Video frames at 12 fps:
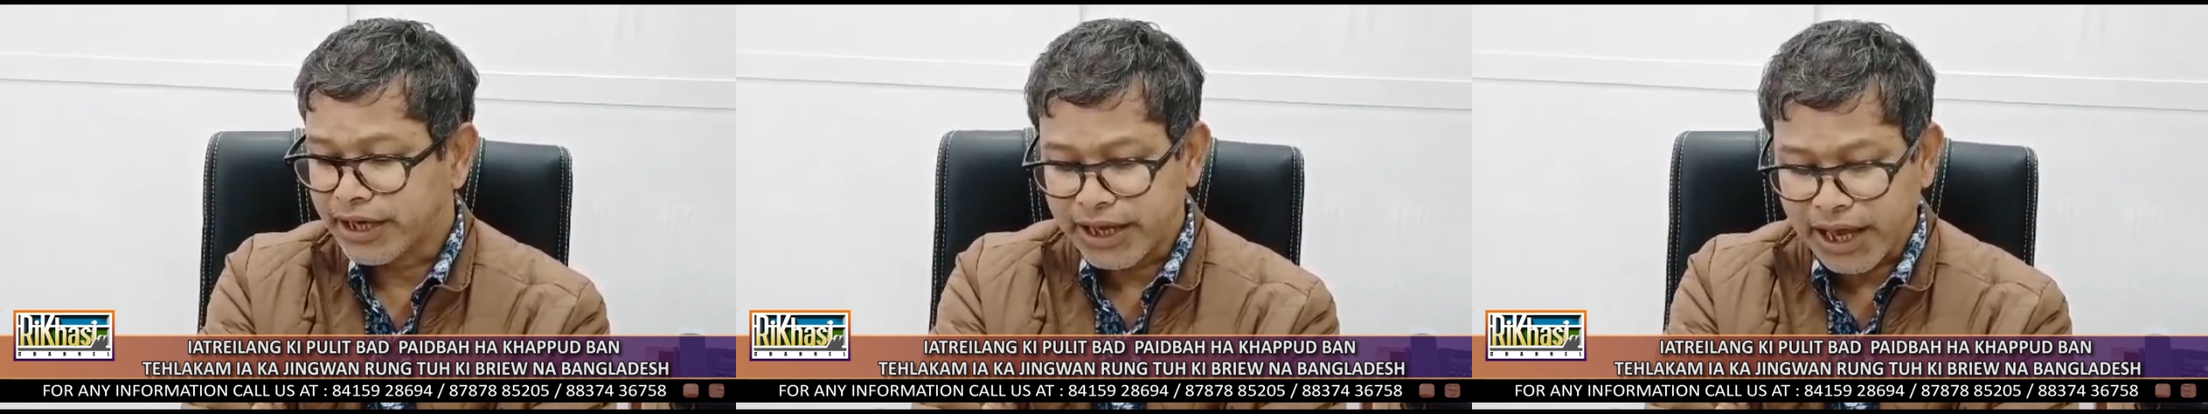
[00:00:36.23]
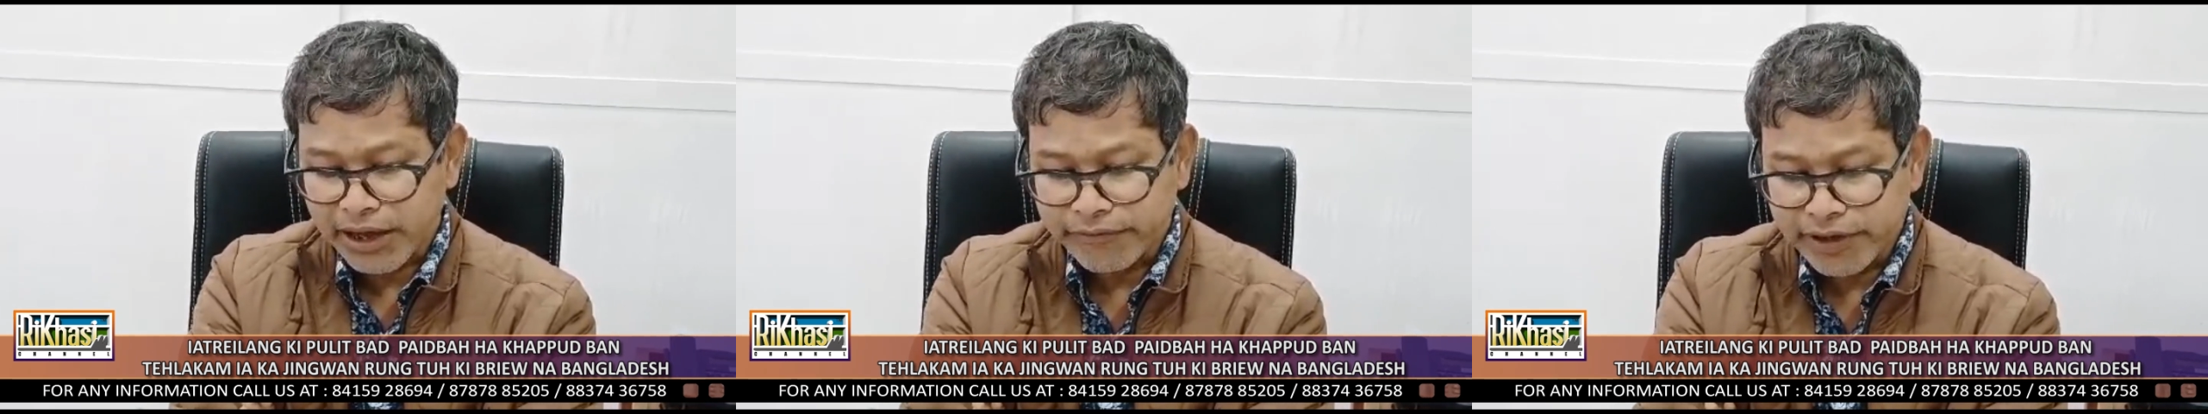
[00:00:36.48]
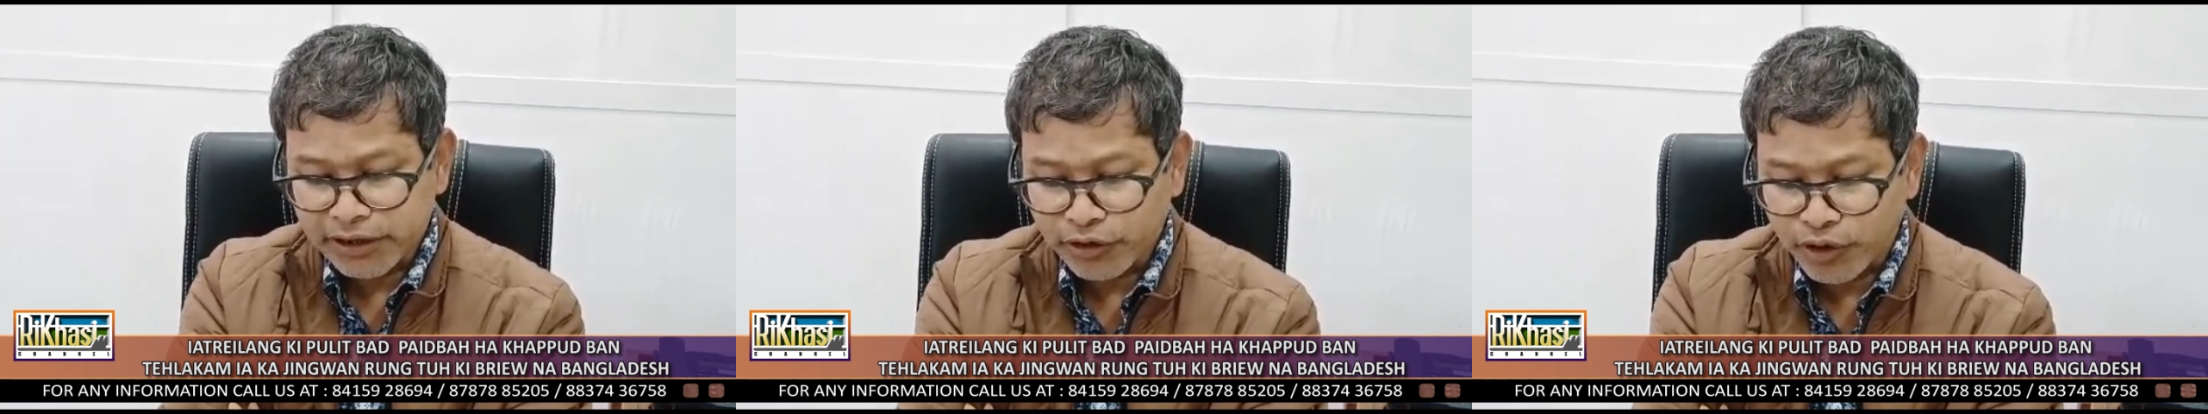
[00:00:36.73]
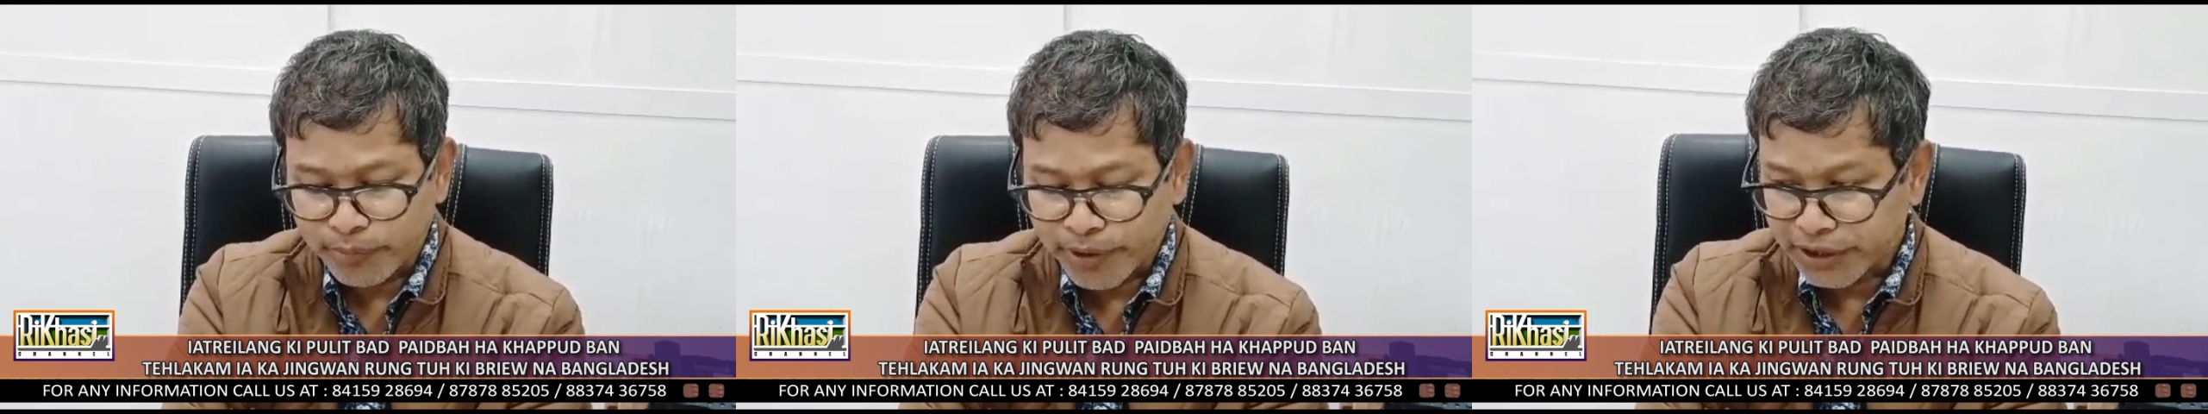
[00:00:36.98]
they are very
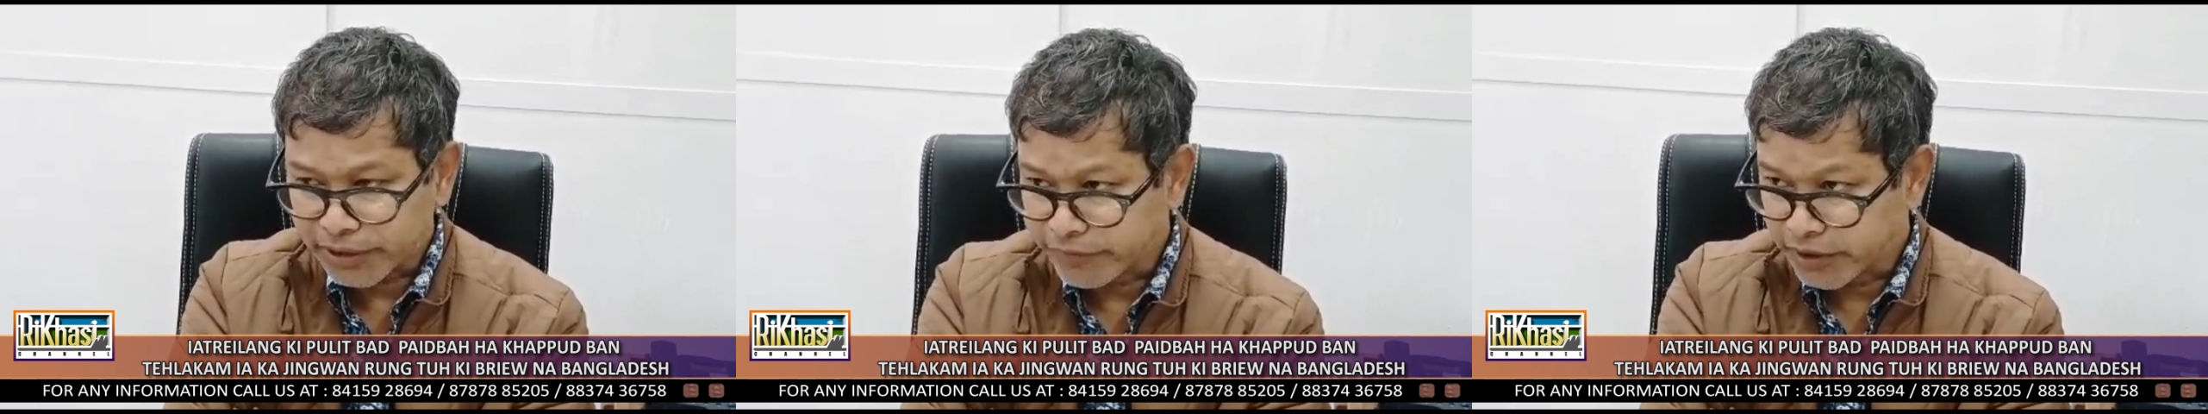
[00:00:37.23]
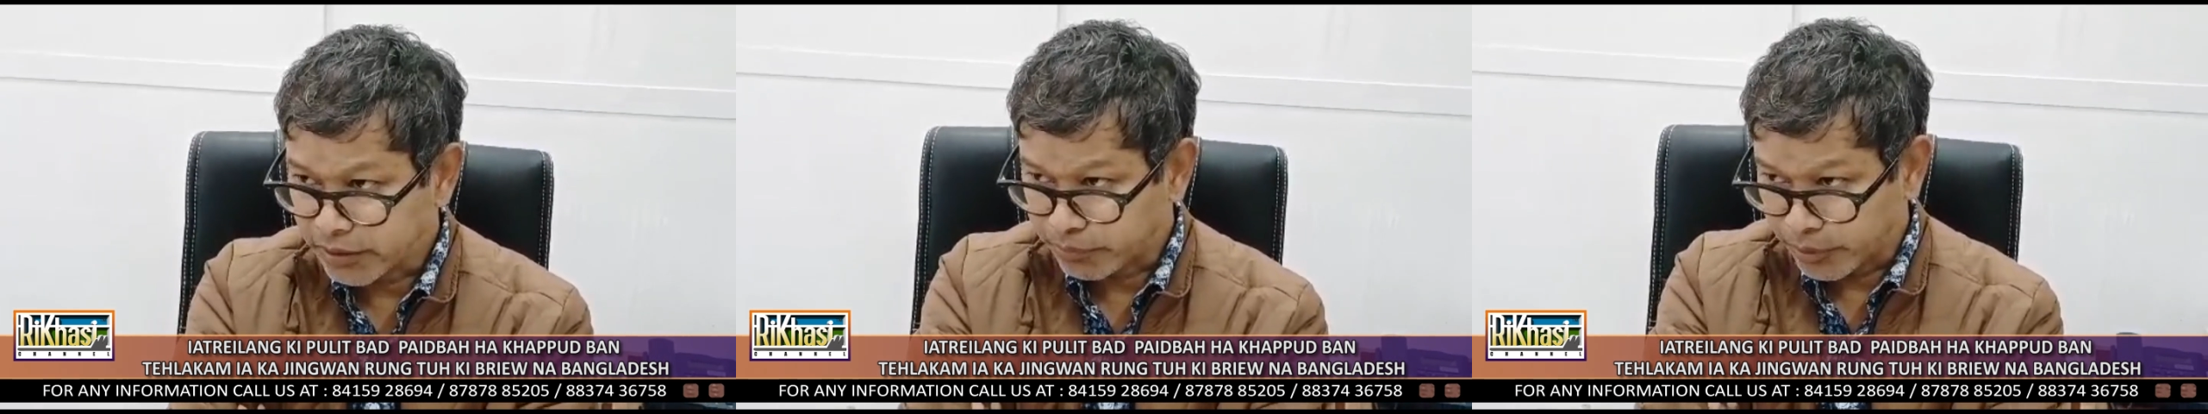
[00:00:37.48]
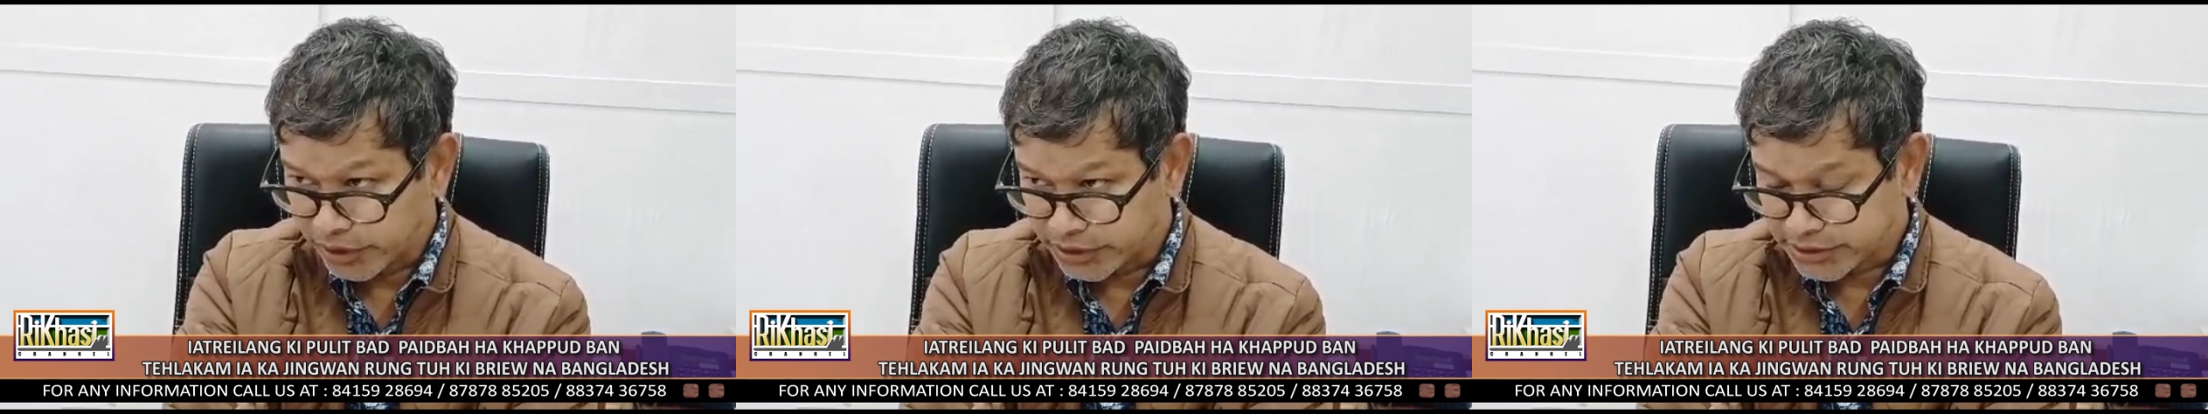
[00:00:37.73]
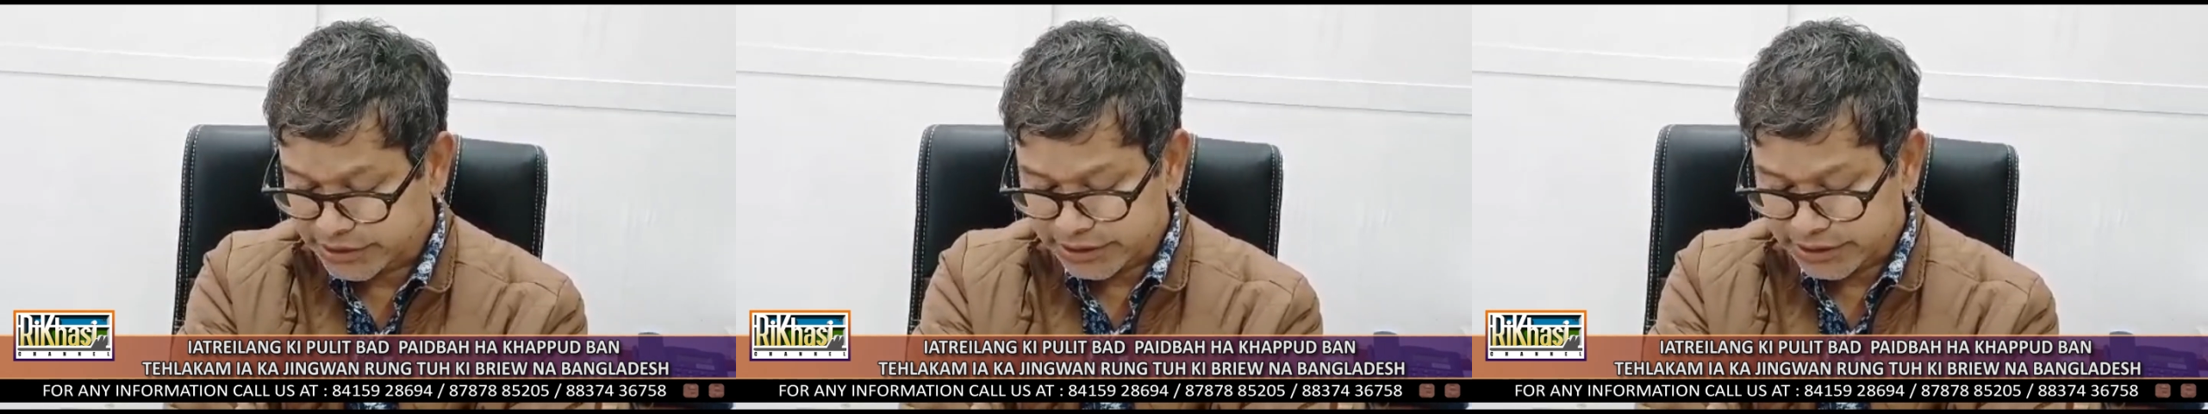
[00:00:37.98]
cooperative with the police.